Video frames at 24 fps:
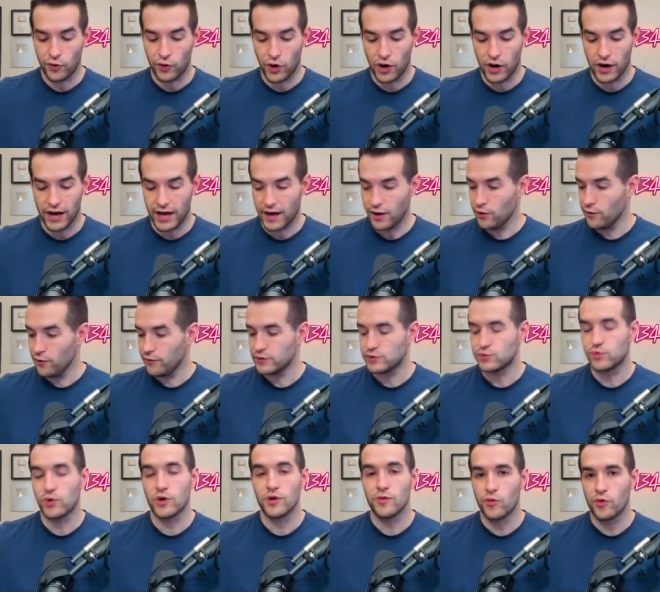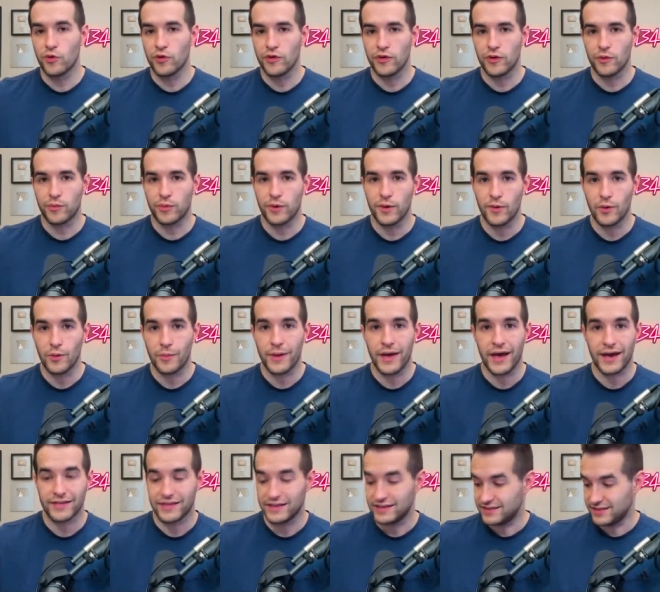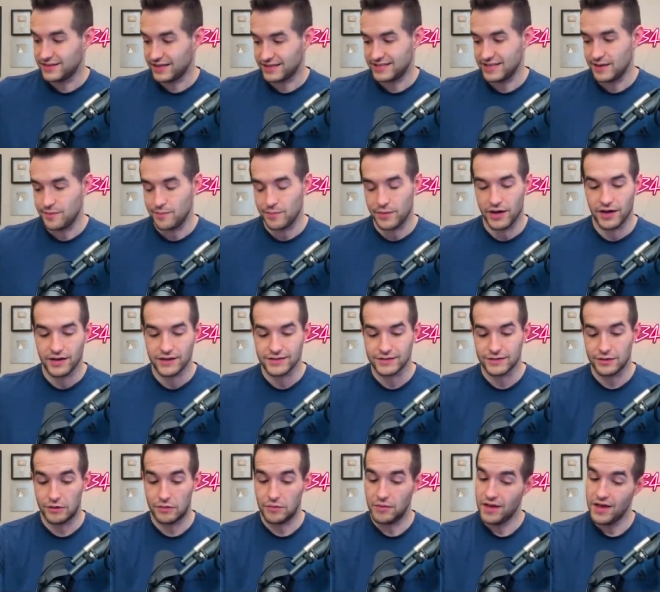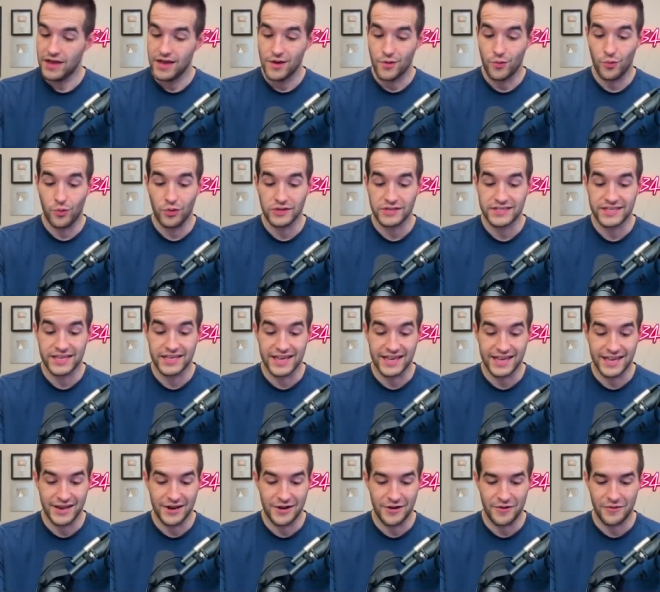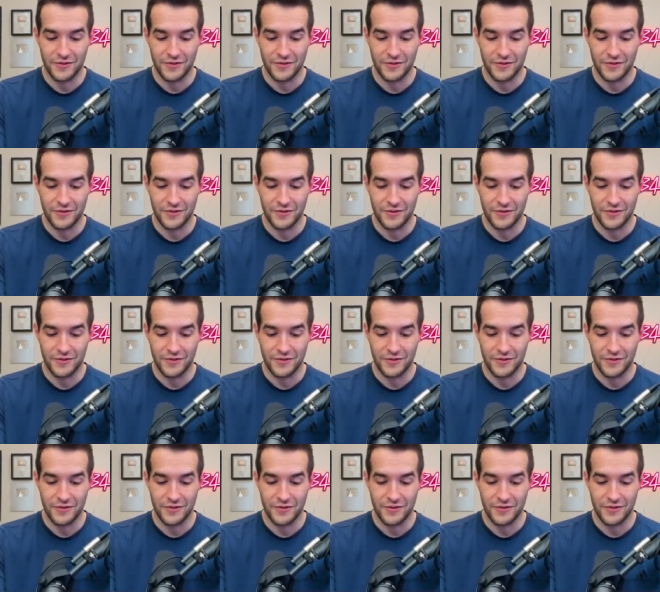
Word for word: card. I don't know if it's worth more than the promo pack that's like 10 bucks. So we'll see, you know,